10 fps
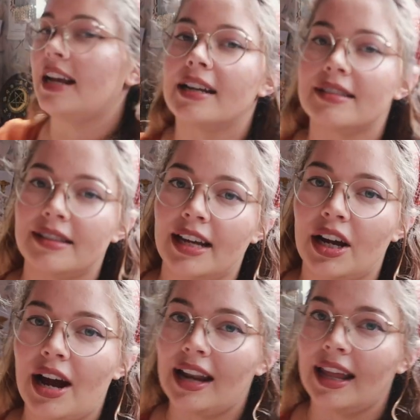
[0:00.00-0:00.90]
stands
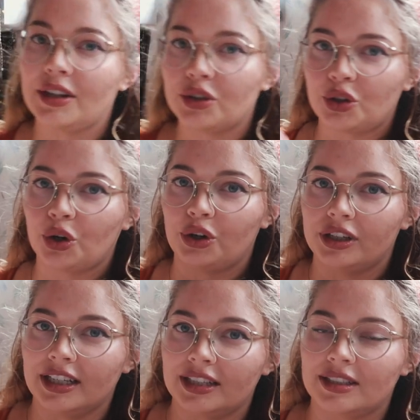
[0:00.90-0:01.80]
there. I like to
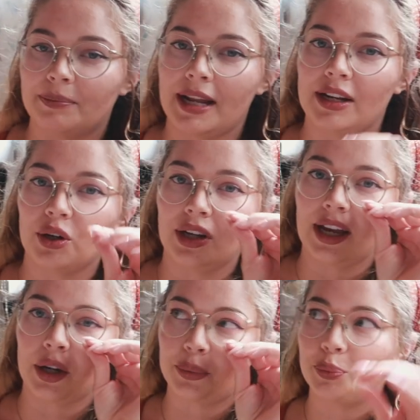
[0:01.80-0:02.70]
turn it depending on
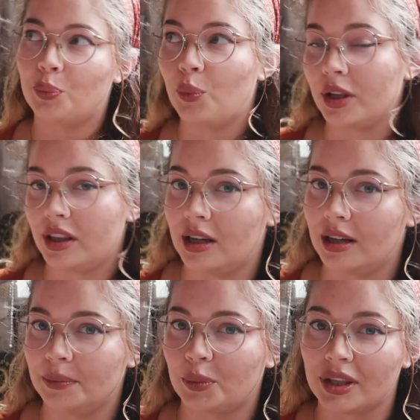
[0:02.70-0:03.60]
like what
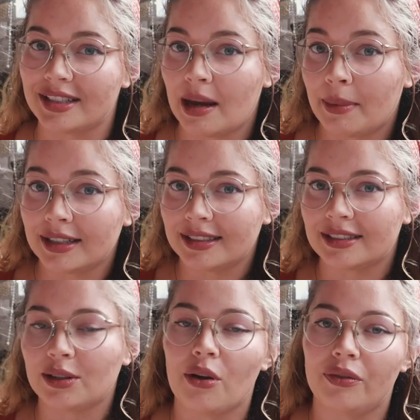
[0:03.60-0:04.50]
the Sabbat
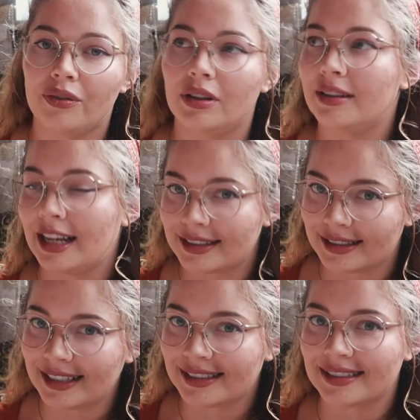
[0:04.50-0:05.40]
is of that
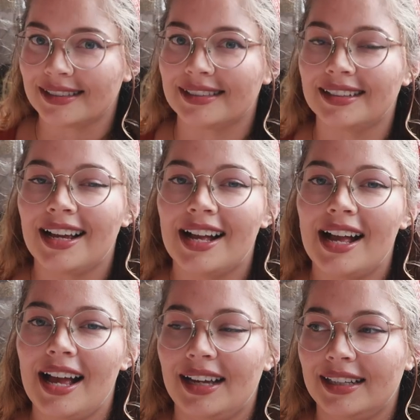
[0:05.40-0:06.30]
season.
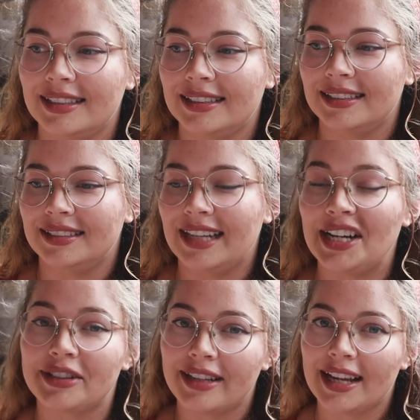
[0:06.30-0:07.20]
And
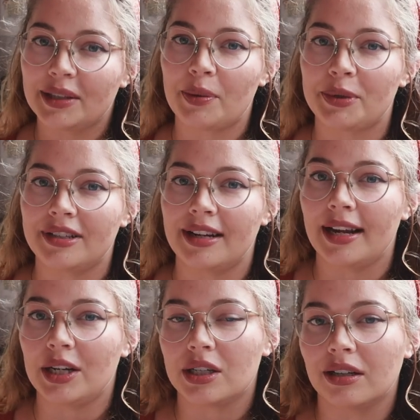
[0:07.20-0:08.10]
I just like the
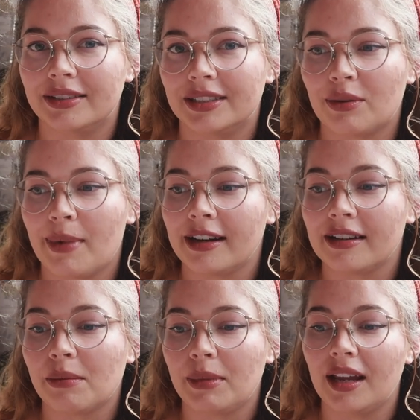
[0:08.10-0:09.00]
representation of it,
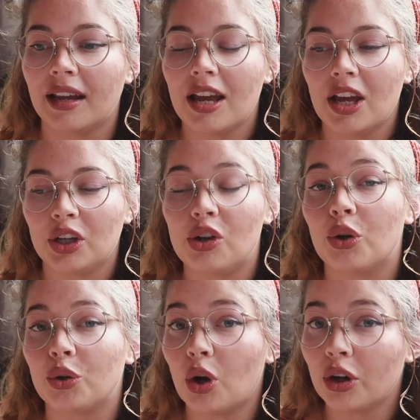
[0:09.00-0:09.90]
reminding me, you
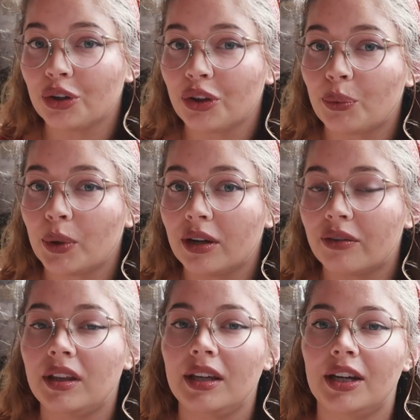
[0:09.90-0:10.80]
know, to honor the Wheel
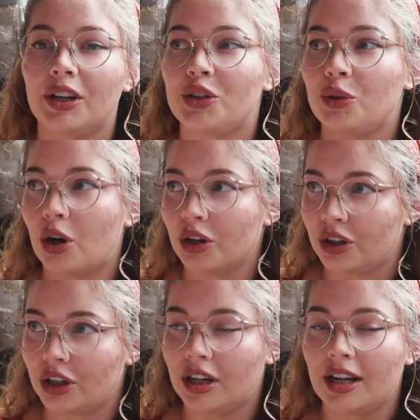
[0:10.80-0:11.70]
of the Year, to
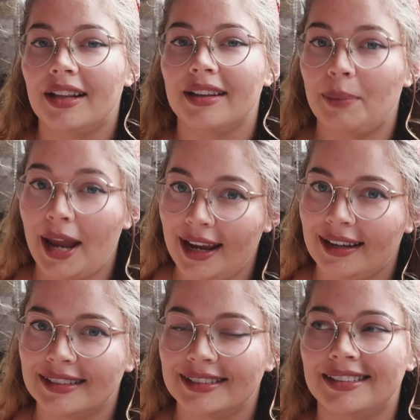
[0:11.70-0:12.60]
honor the
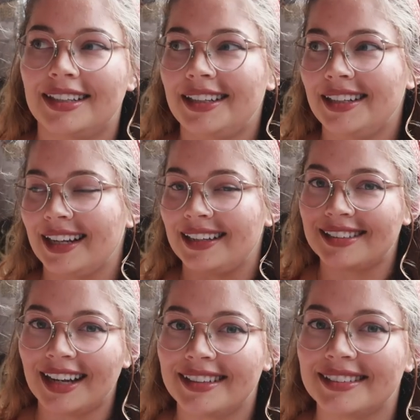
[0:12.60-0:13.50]
pagan
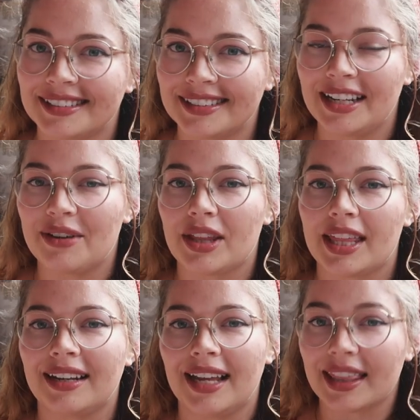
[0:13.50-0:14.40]
like cycle and
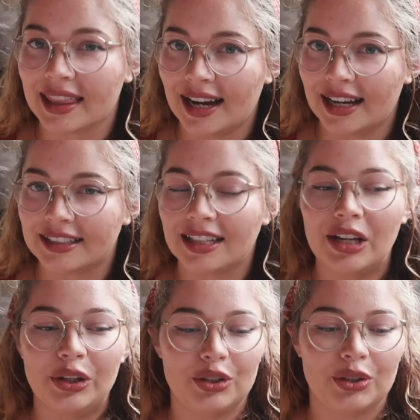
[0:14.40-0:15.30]
everything like that.
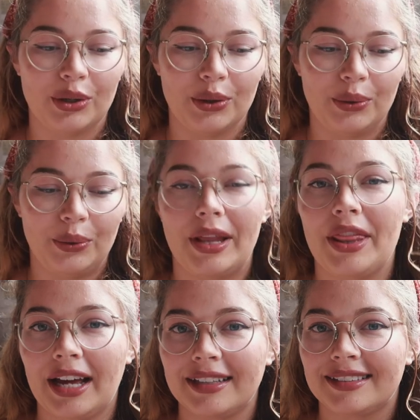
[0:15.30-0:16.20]
So
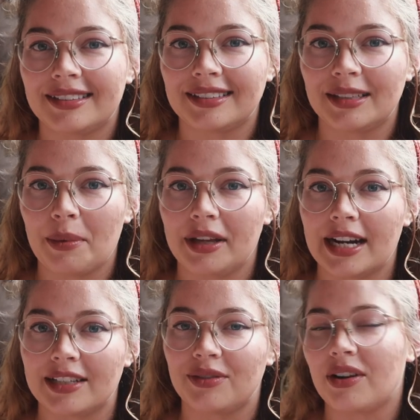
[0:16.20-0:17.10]
that's something
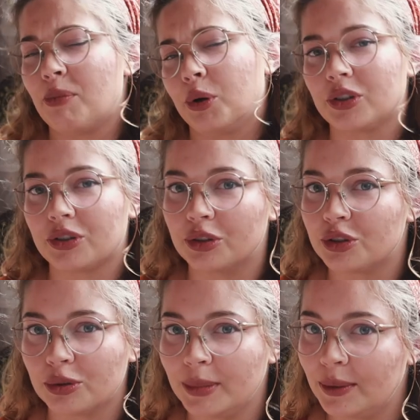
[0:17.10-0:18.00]
that's very
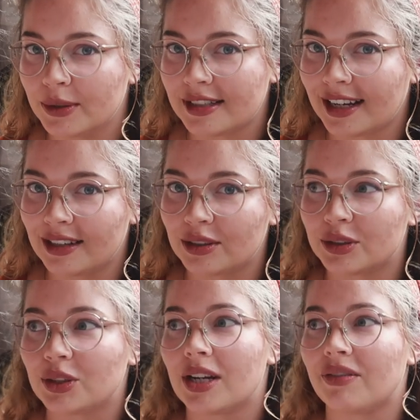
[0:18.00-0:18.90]
personal to me once again,
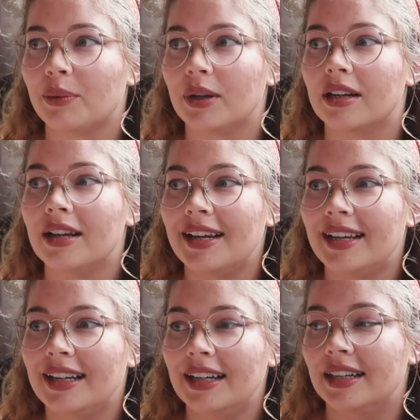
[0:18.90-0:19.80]
because not everyone
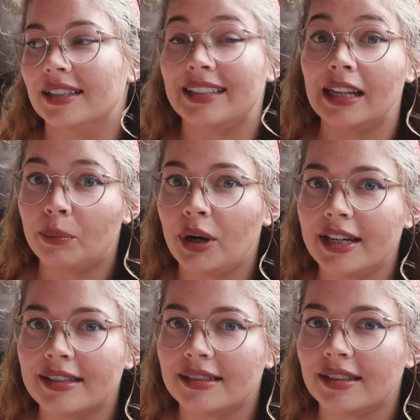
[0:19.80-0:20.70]

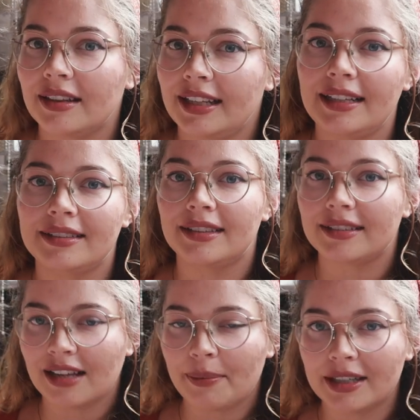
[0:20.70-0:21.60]
celebrates these
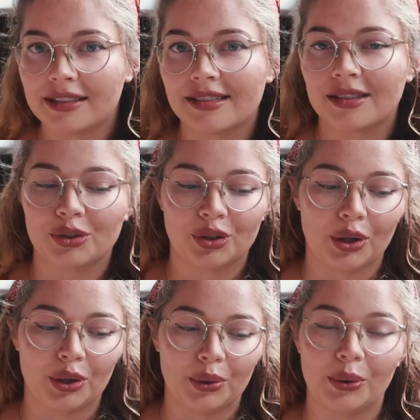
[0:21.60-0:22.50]
Sabbats.
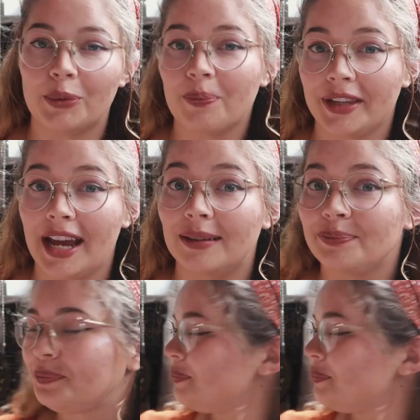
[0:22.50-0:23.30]
So yeah.